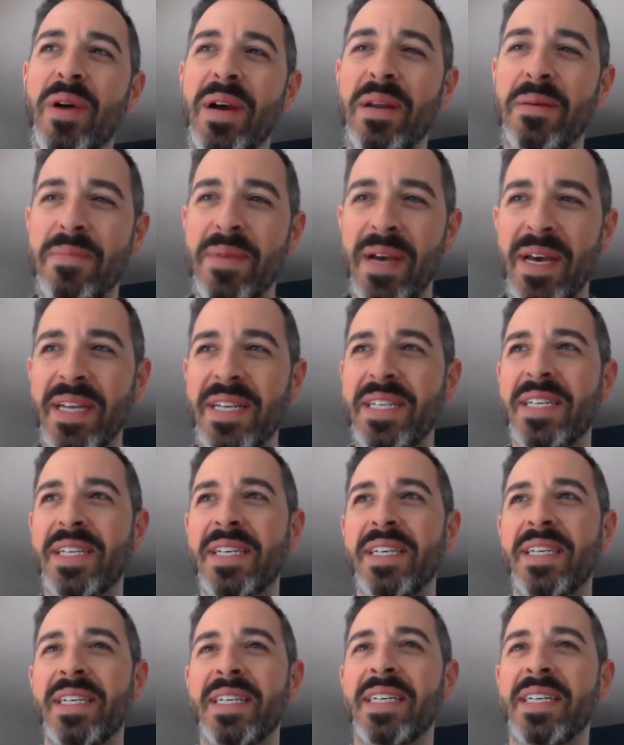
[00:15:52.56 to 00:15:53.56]
quite a
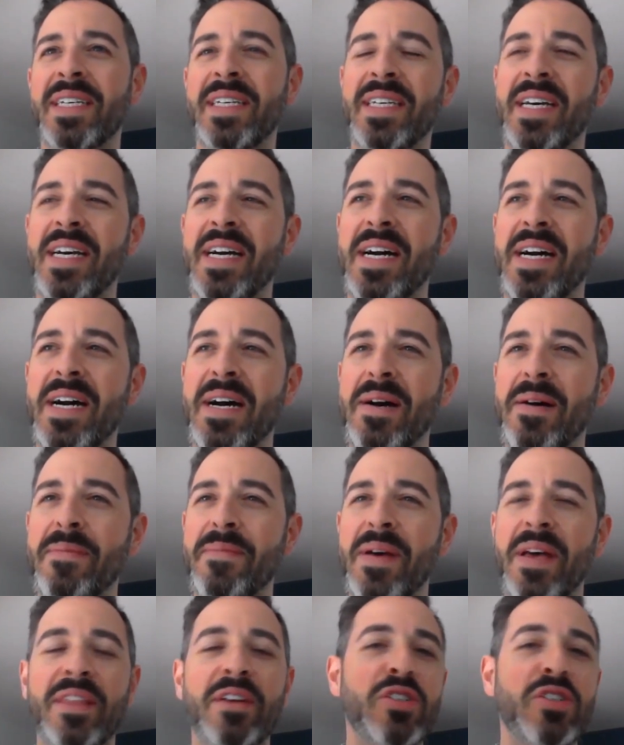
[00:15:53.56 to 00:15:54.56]
bit.
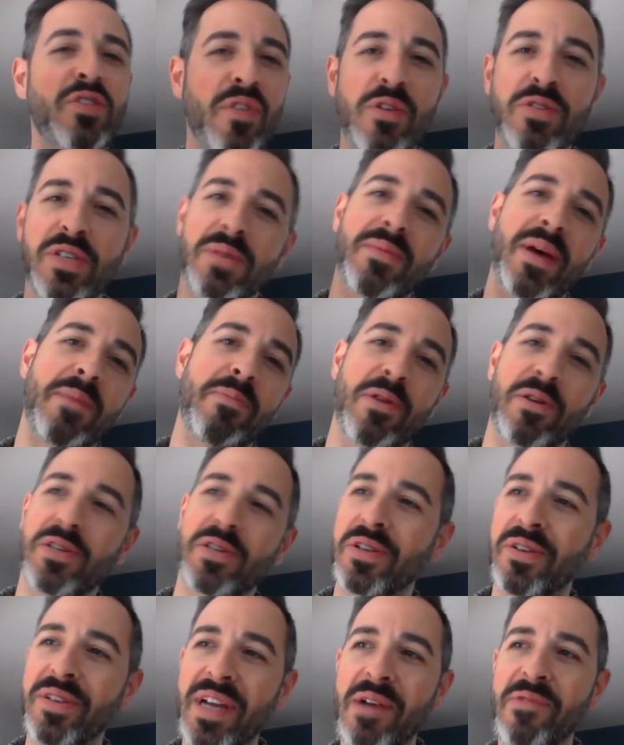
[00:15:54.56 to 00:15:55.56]
There's folks in my
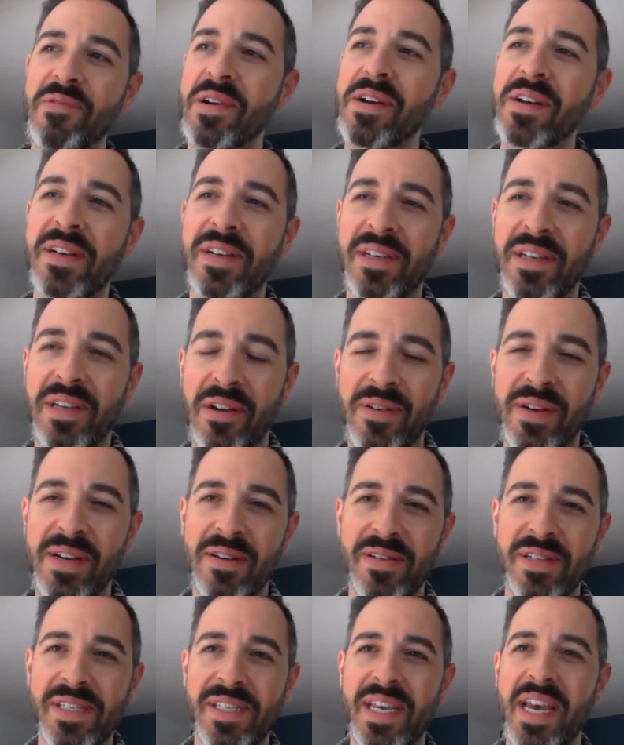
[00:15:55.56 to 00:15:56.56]
personal network,
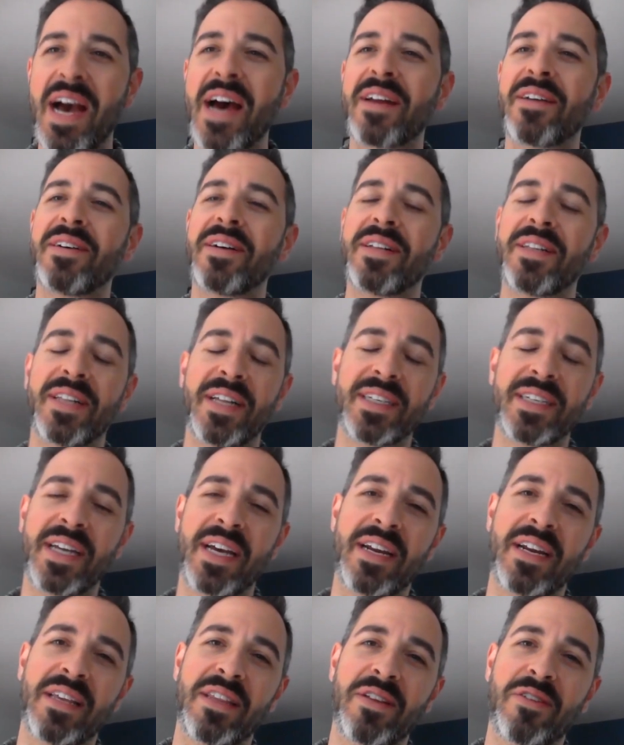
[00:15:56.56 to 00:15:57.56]
here in Seattle and
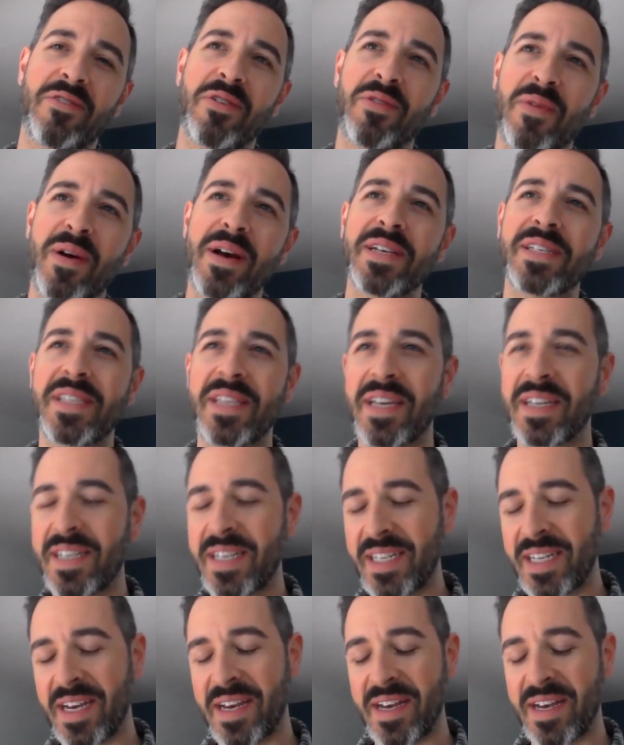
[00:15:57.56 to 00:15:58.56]
in the Northwest
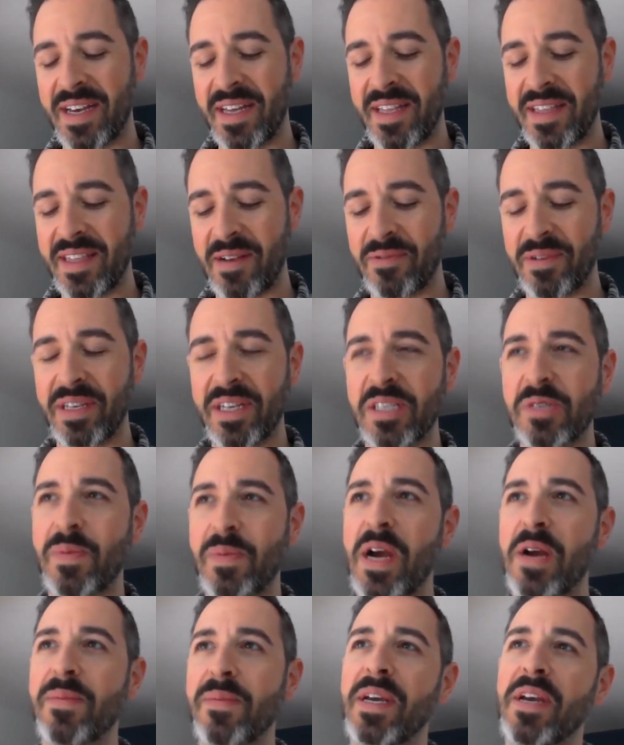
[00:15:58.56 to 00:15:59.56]
that really
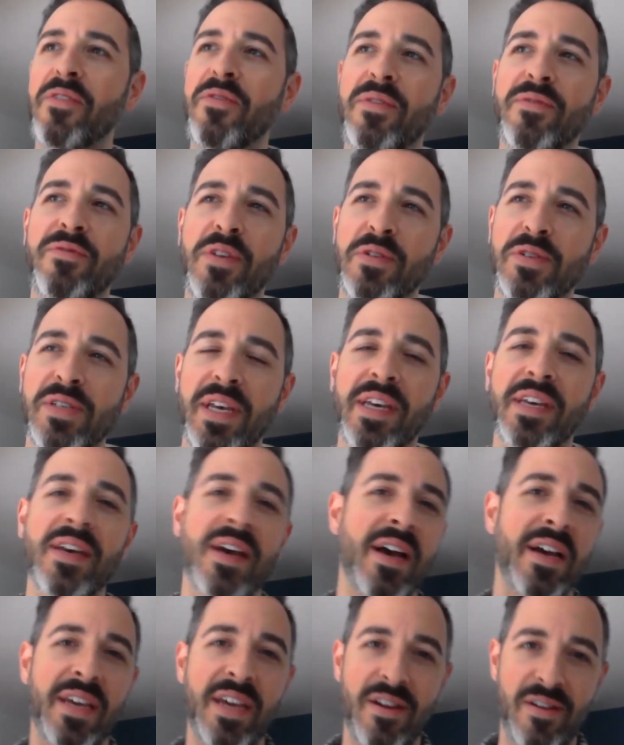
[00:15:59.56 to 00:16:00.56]
inspire me. Folks like
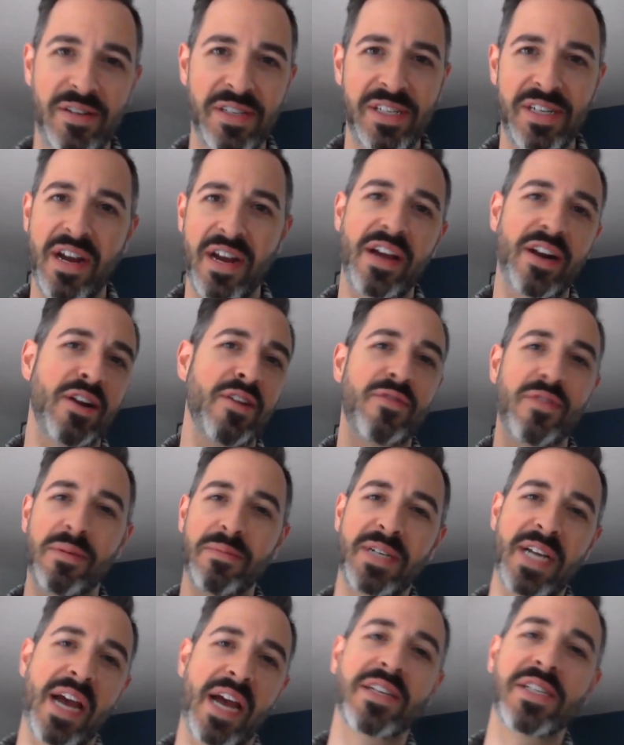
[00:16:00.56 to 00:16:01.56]
Kieran Snyder
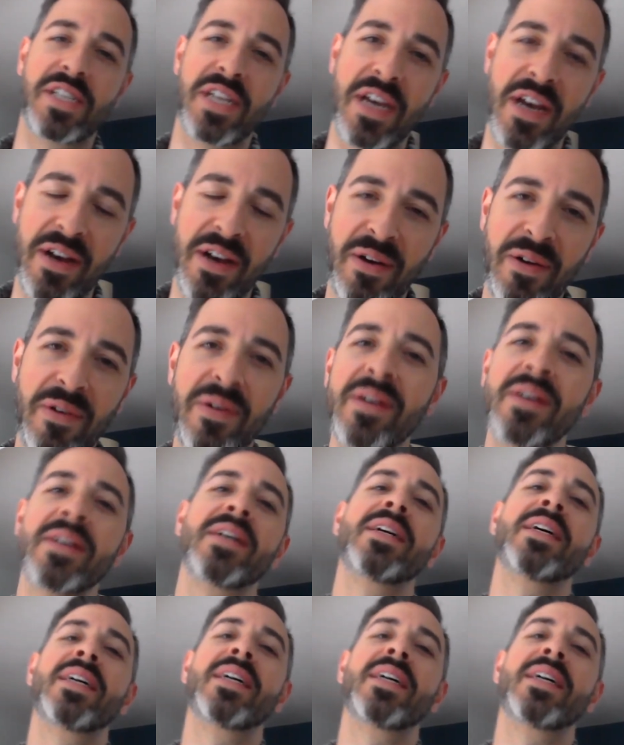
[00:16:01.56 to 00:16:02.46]
from Textio,